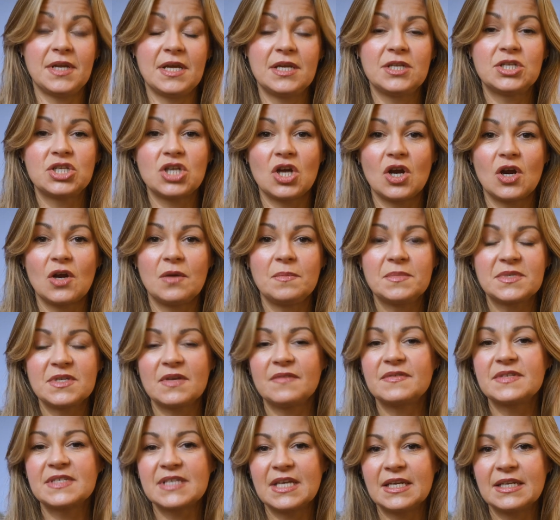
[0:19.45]
in terms
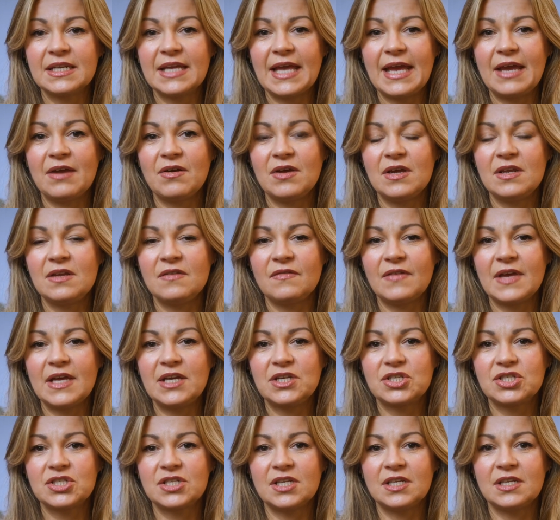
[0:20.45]
of skincare
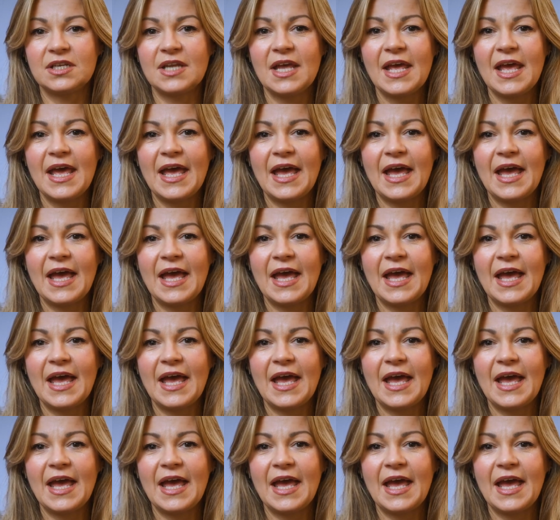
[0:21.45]
innovation